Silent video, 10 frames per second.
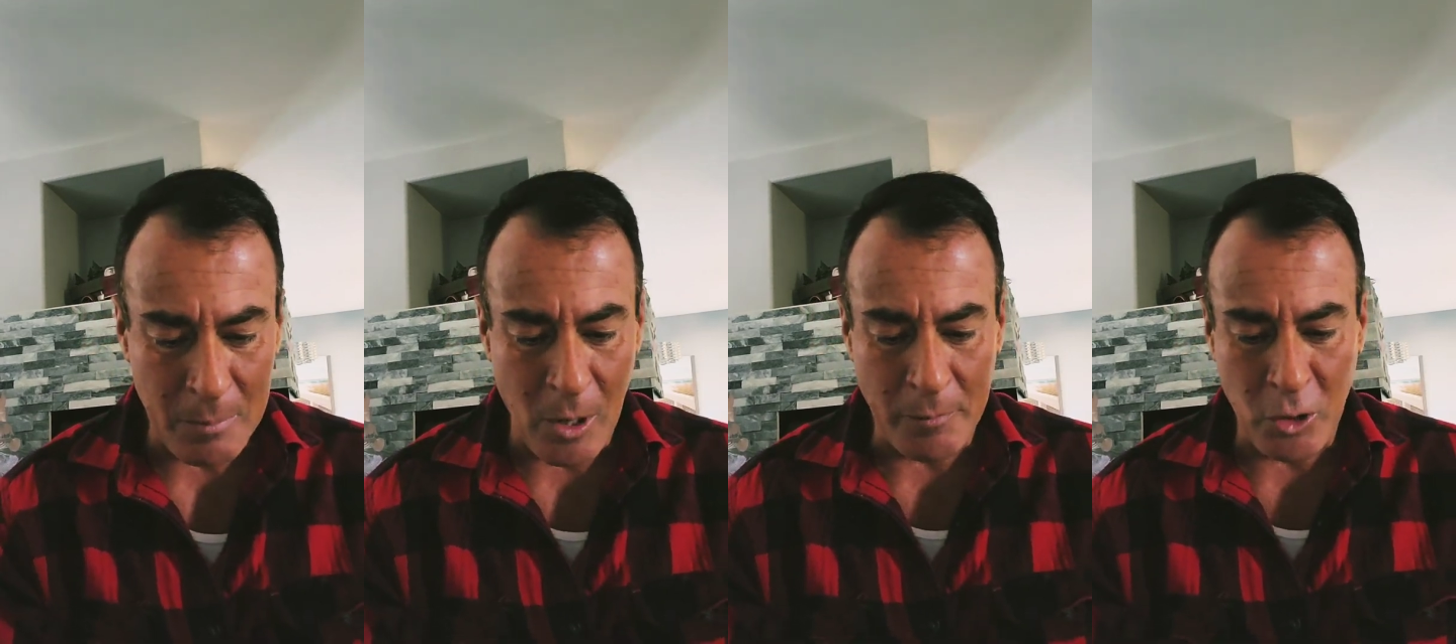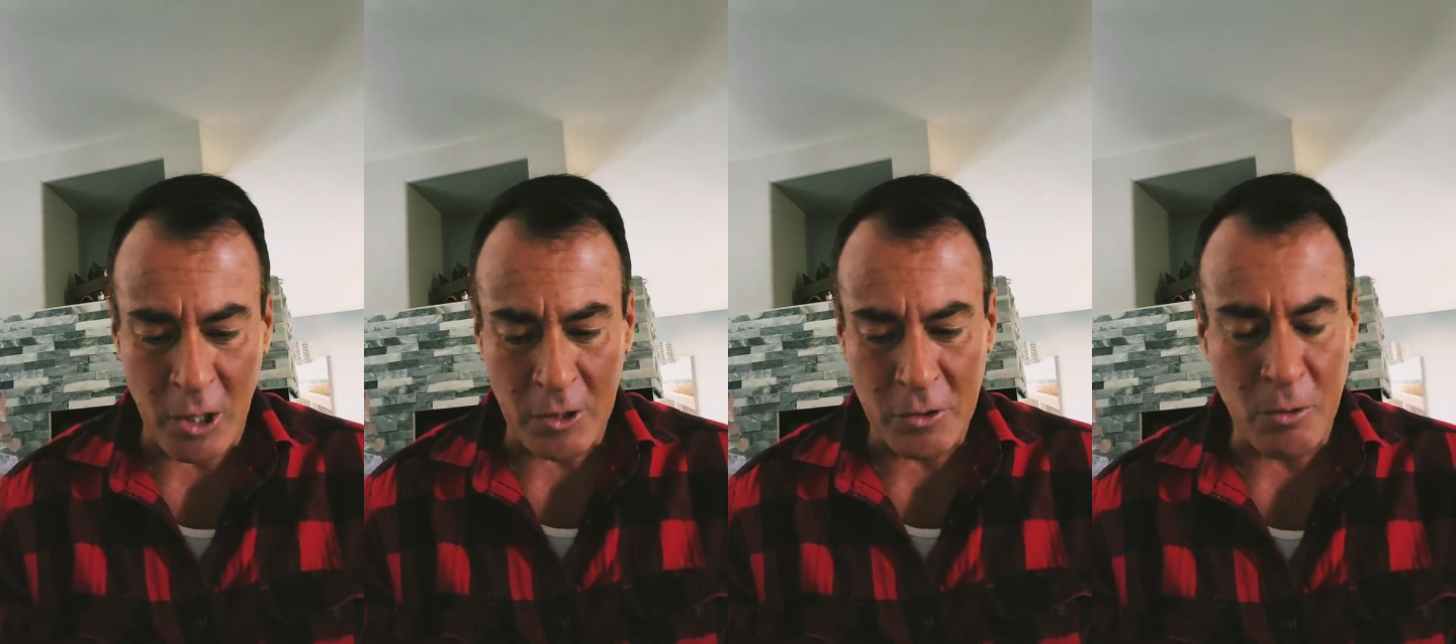I'm
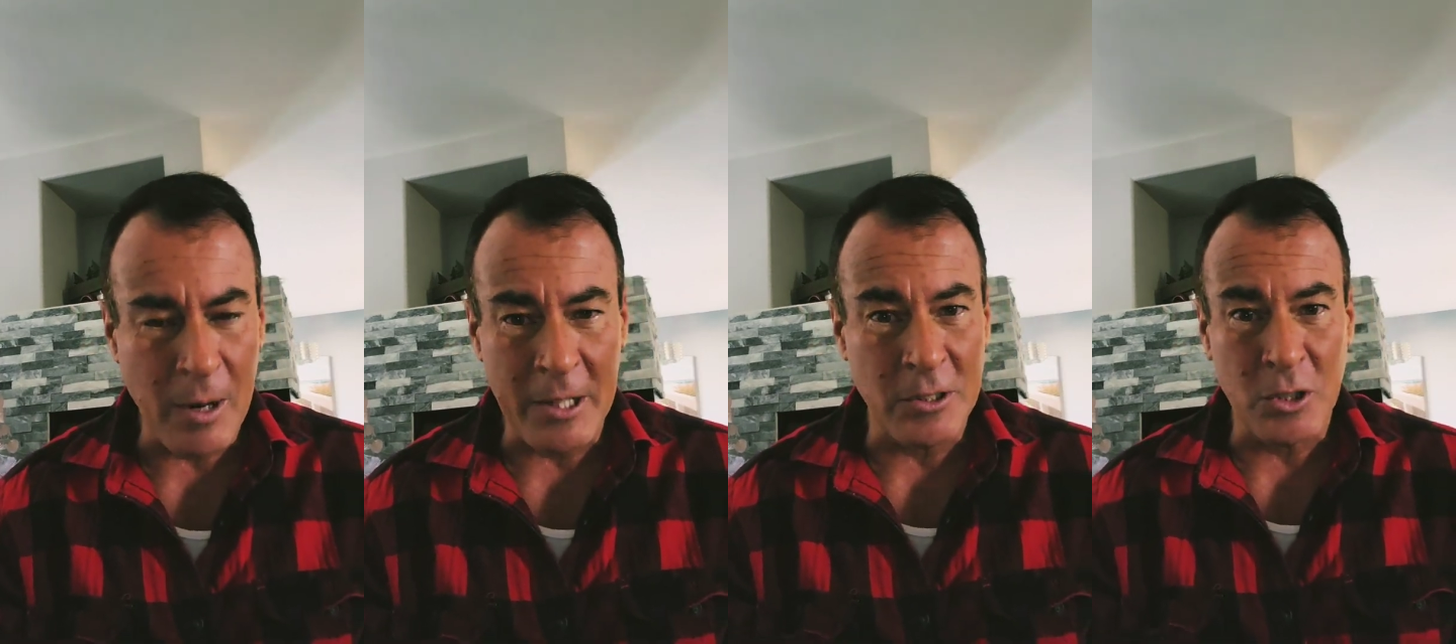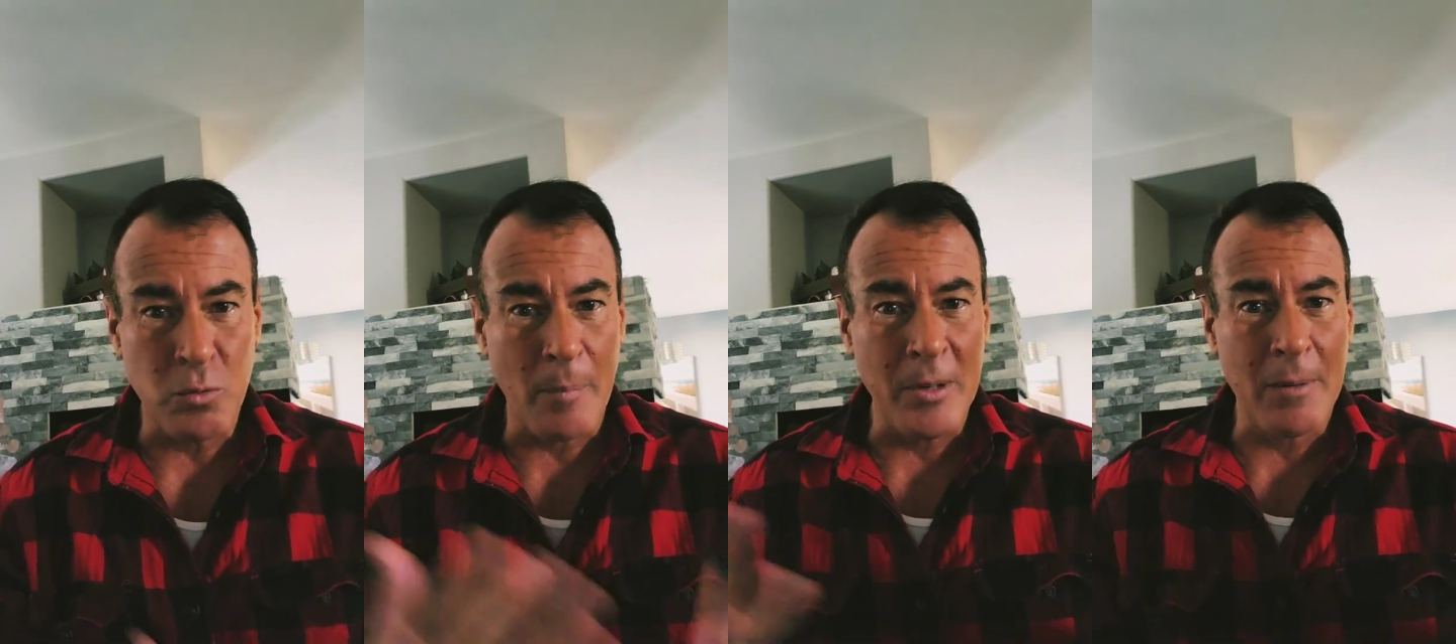talking to rather just
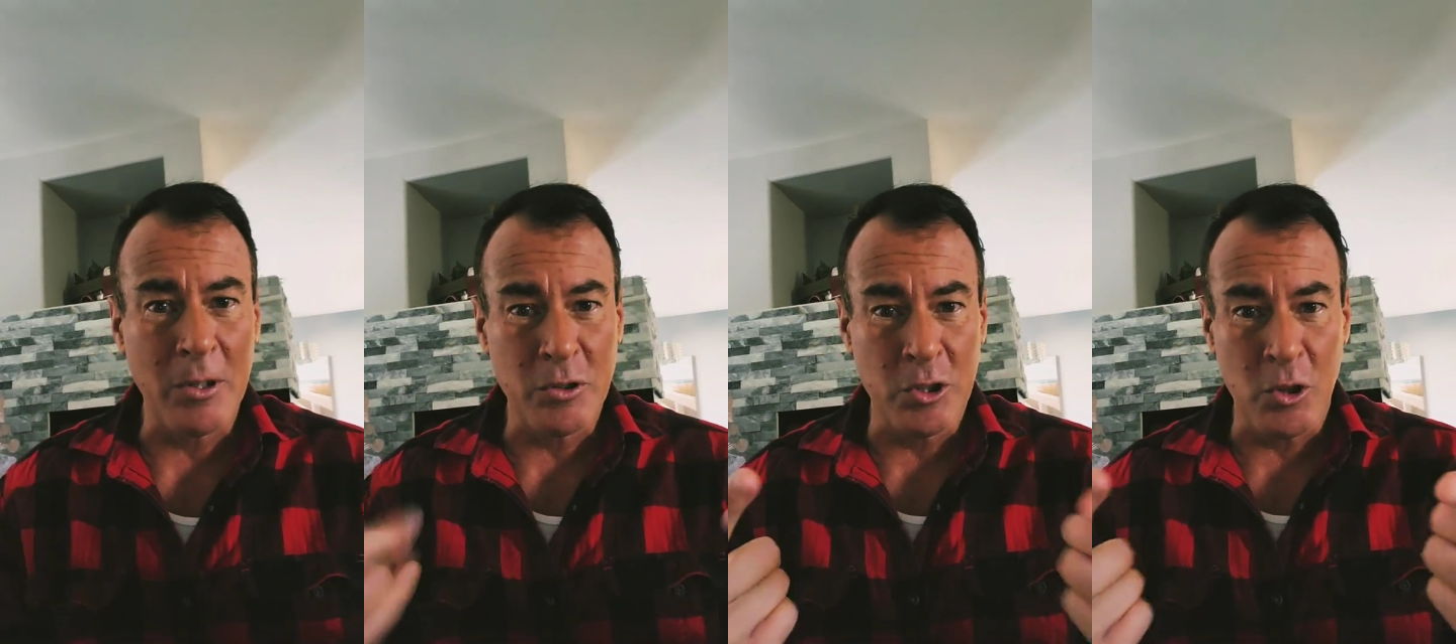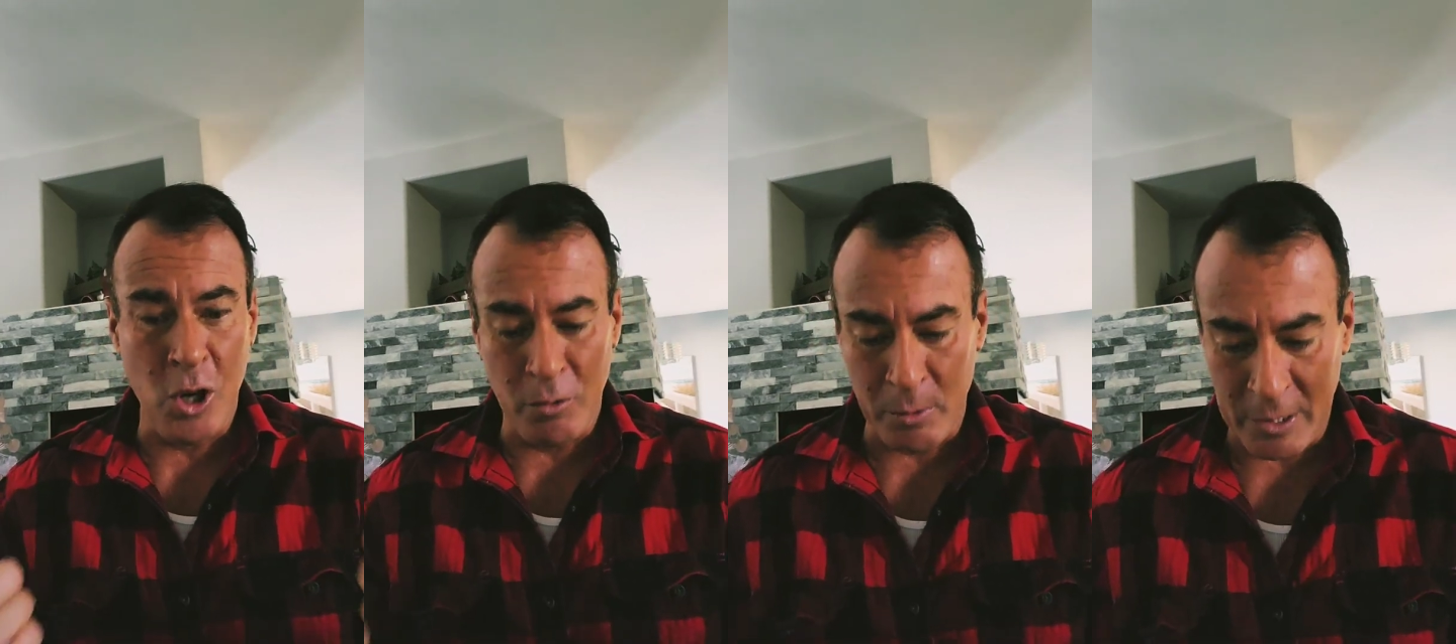rip it up because there's no
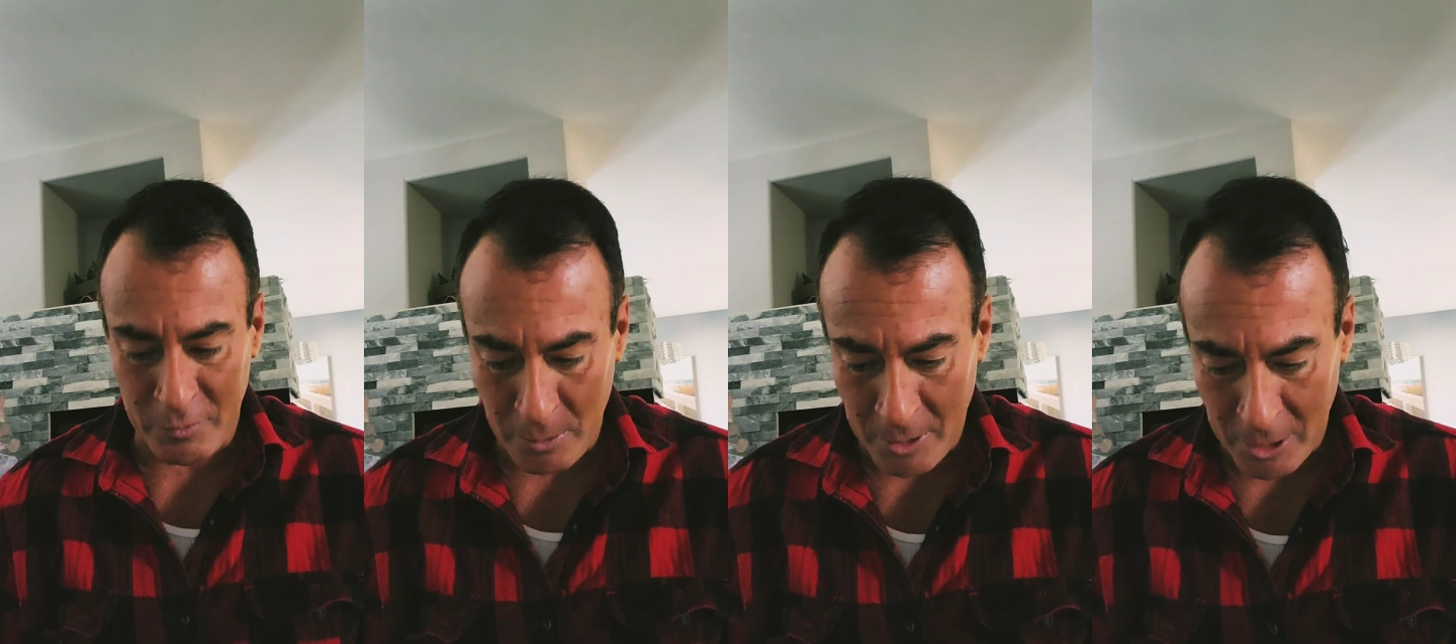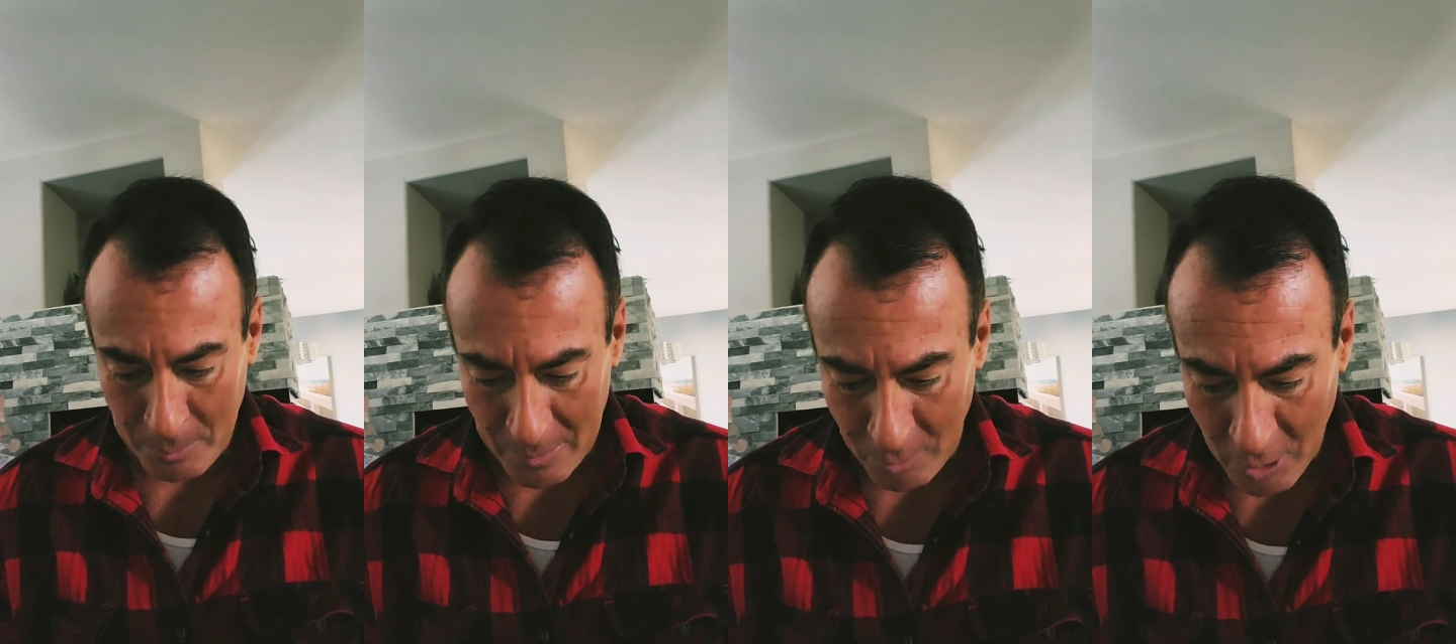COVID relief for the American
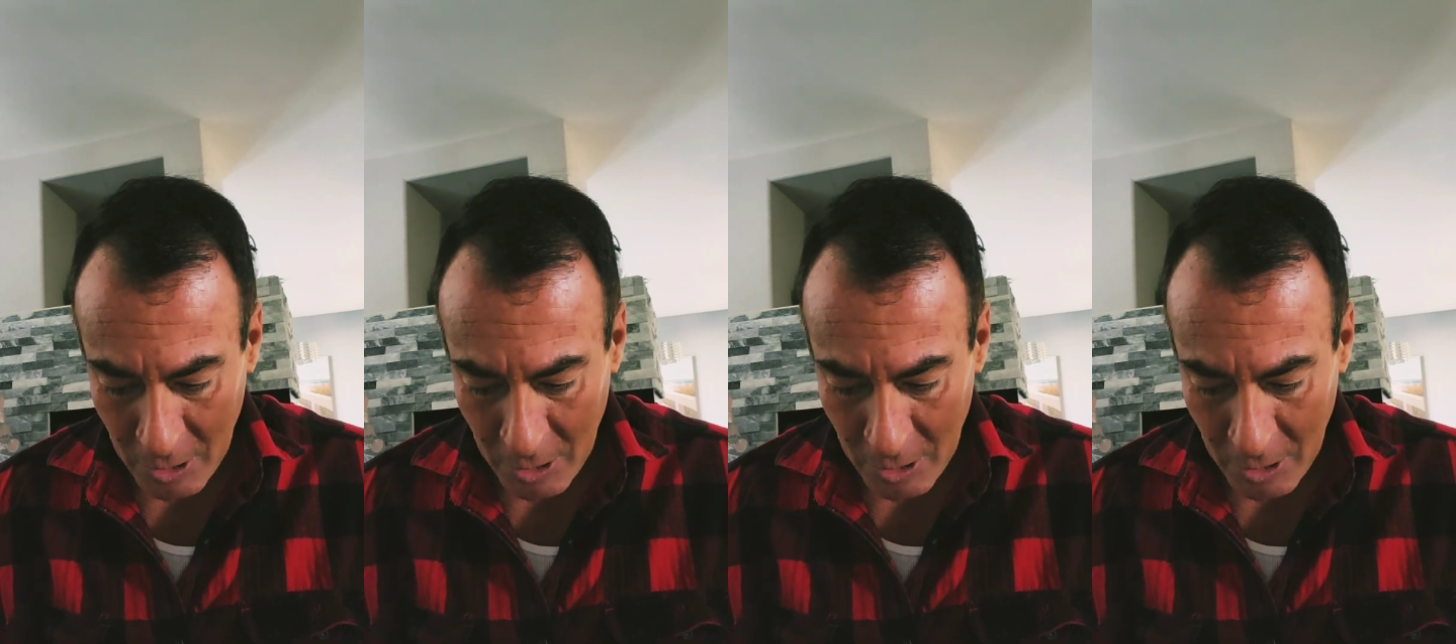people.